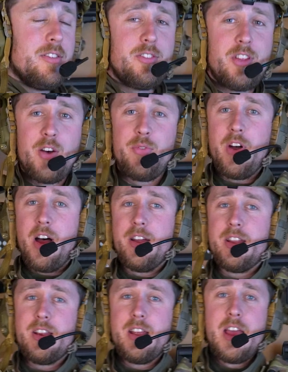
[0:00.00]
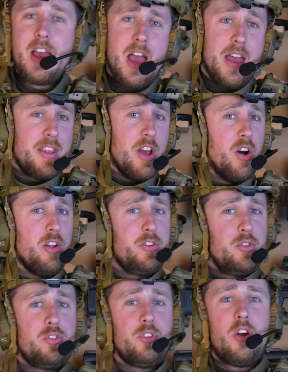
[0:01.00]
stuff on it, and they all
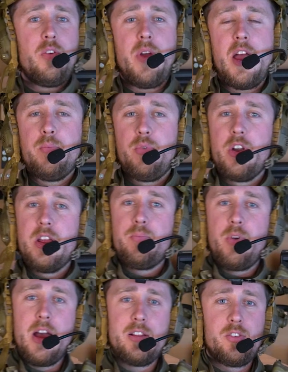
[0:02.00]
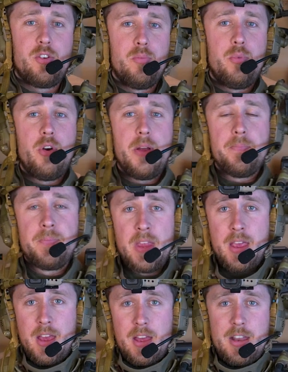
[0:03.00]
do serve a pretty practical point.
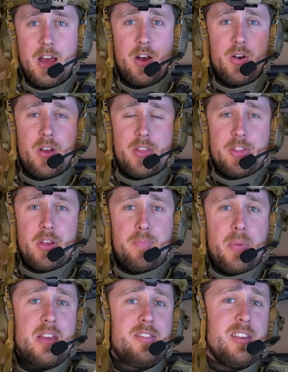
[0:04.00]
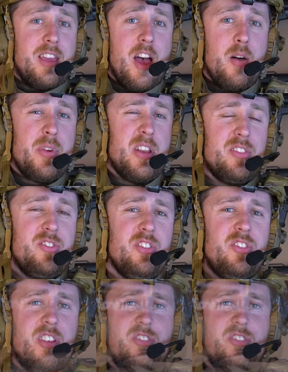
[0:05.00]
Now, the basic helmet is just a